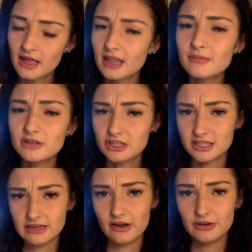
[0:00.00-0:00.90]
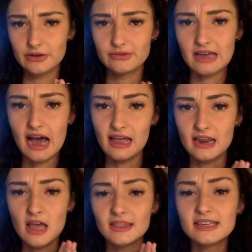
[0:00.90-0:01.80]
let me just tell you that
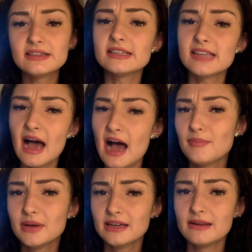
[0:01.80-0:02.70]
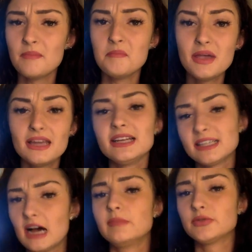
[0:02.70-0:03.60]
this has happened many
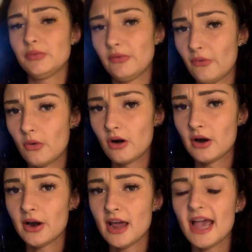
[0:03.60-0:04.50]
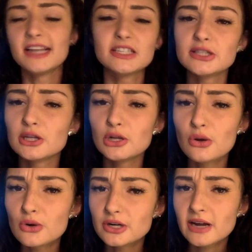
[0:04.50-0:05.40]
times before. And did the
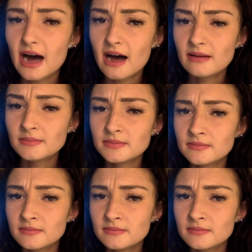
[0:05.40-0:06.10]
Lord come?